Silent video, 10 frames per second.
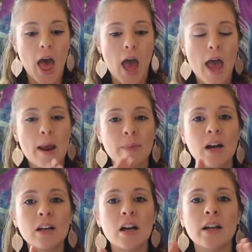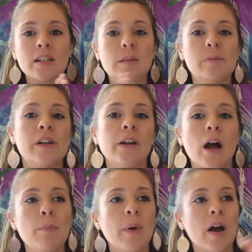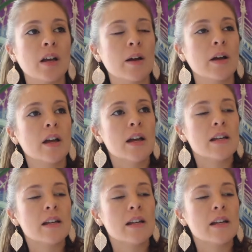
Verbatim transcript: And I'm gonna kind of split it up. I'm gonna